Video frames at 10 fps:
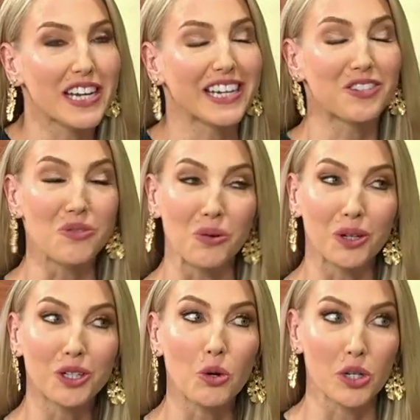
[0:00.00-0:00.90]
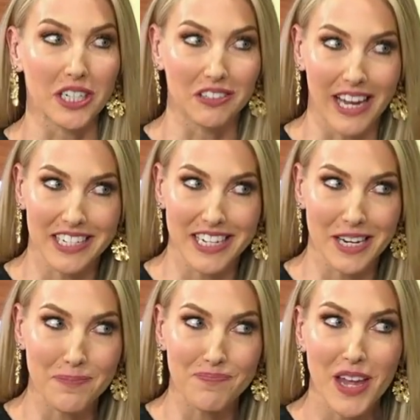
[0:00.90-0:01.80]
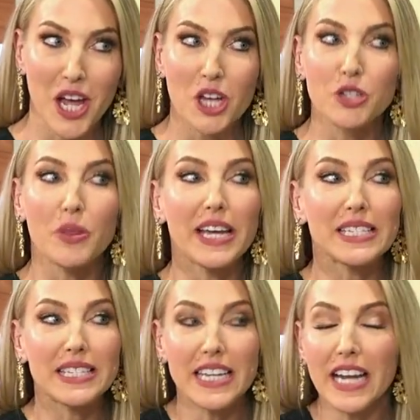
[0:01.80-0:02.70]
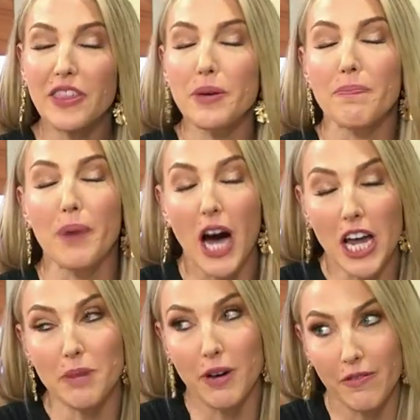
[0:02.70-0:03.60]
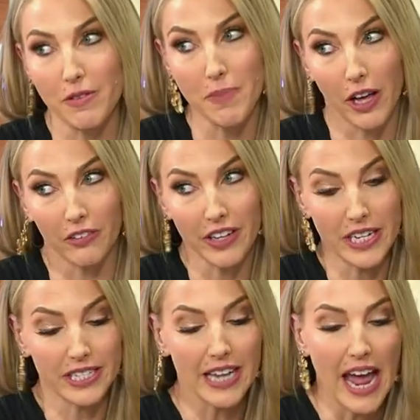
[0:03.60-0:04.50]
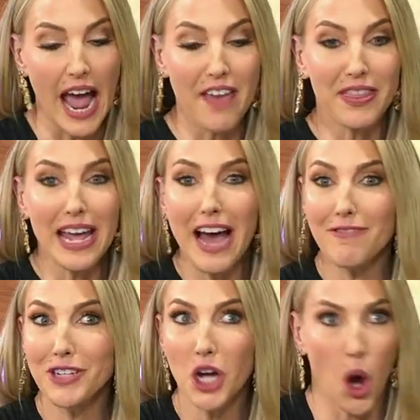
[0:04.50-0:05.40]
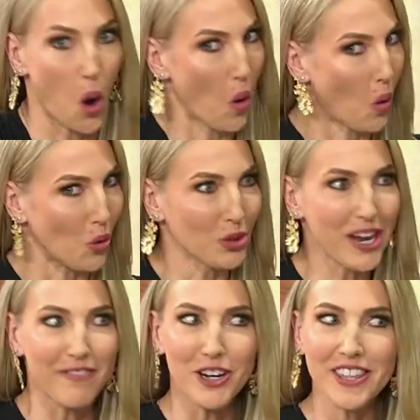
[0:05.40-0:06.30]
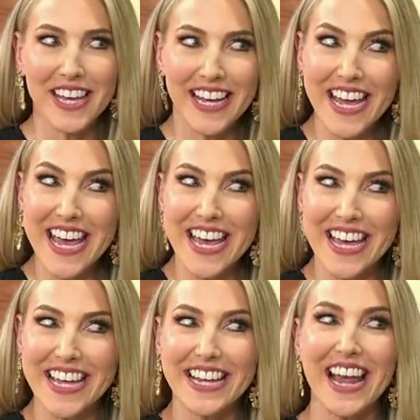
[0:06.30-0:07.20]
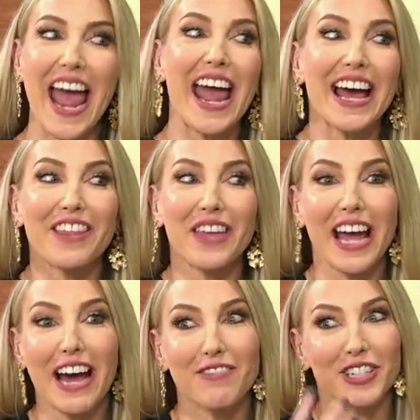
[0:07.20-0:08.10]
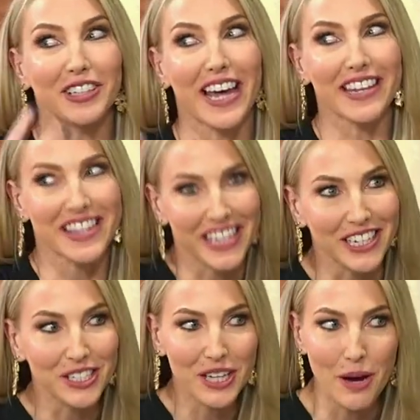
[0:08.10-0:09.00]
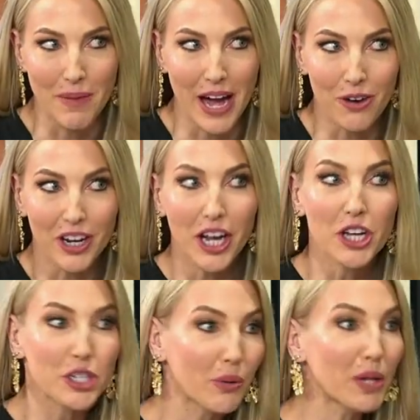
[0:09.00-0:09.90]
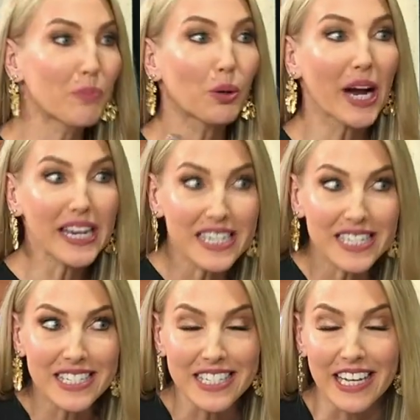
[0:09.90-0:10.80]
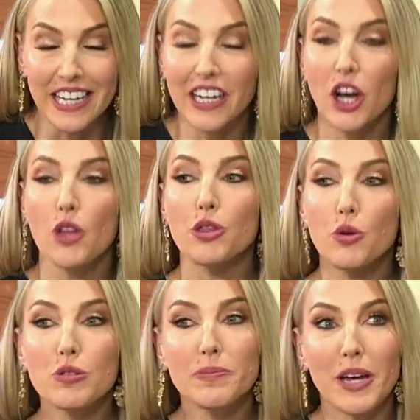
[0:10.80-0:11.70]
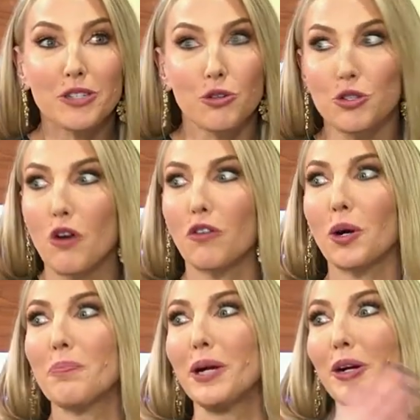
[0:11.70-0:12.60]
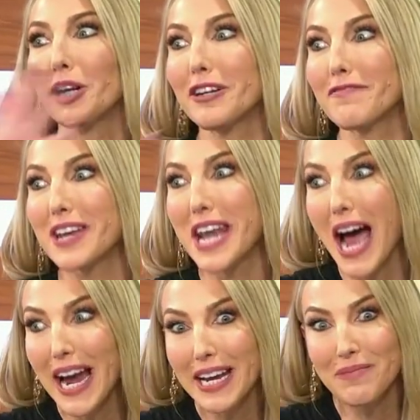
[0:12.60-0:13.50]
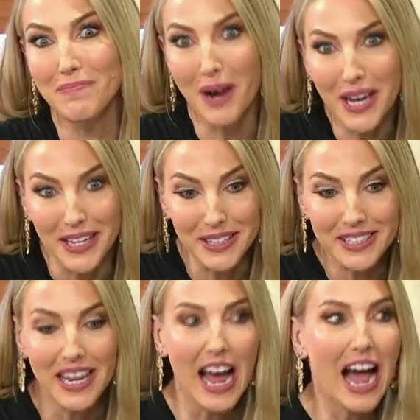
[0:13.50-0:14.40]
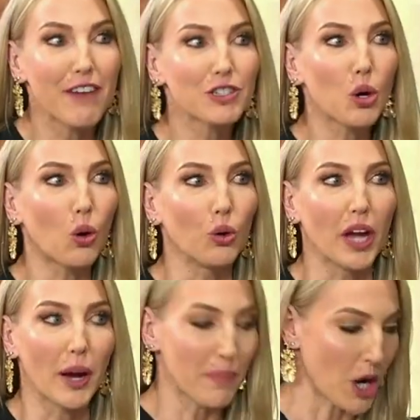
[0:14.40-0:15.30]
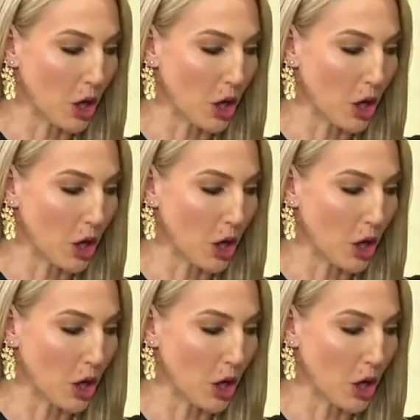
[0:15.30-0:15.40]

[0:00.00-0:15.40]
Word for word: ignored or neglected. Mm. So they sit at the bottom of the pelvis and they have to hold everything in and they have to let things come out. So in pregnancy, those muscles over a period of nine months have to hold up a